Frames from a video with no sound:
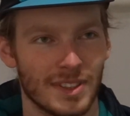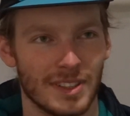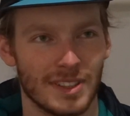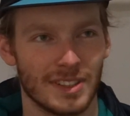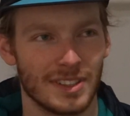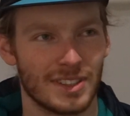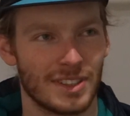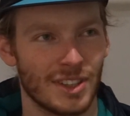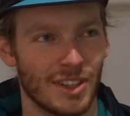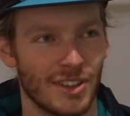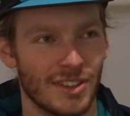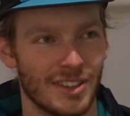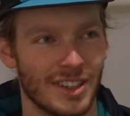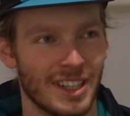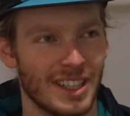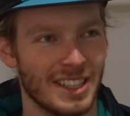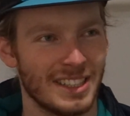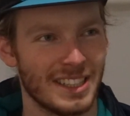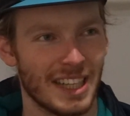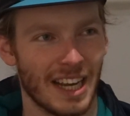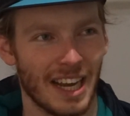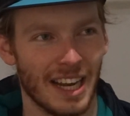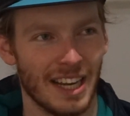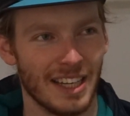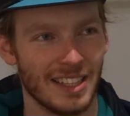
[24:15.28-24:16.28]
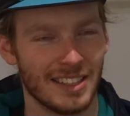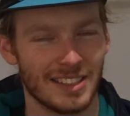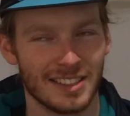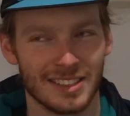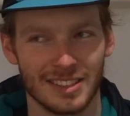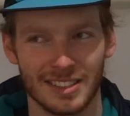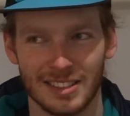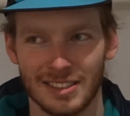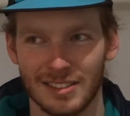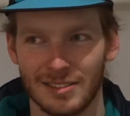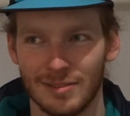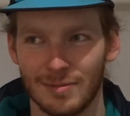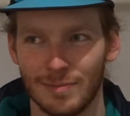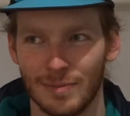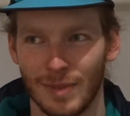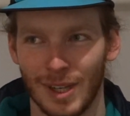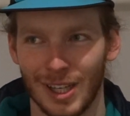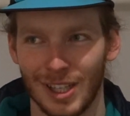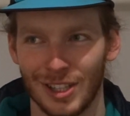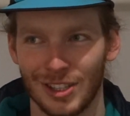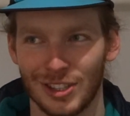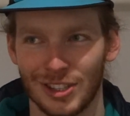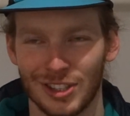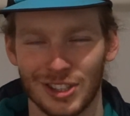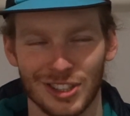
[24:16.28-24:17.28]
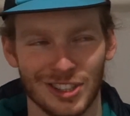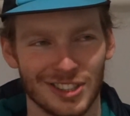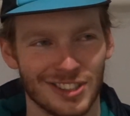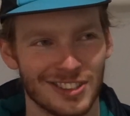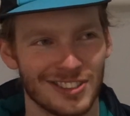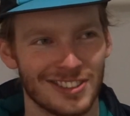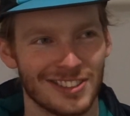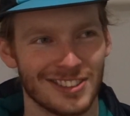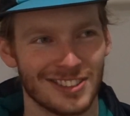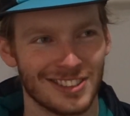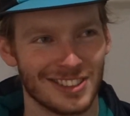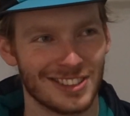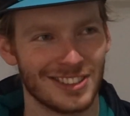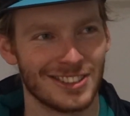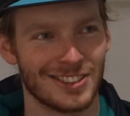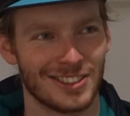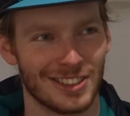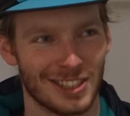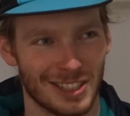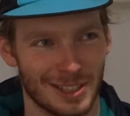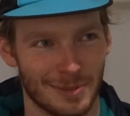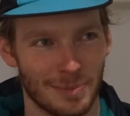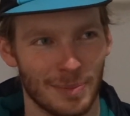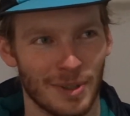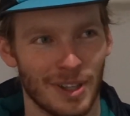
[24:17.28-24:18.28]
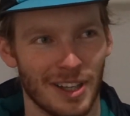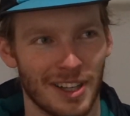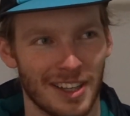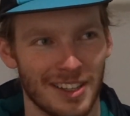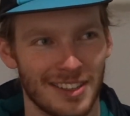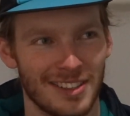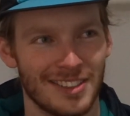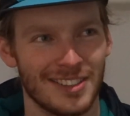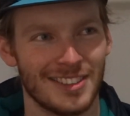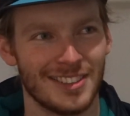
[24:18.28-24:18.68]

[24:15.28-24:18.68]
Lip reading: don't need to eat much. Just blood.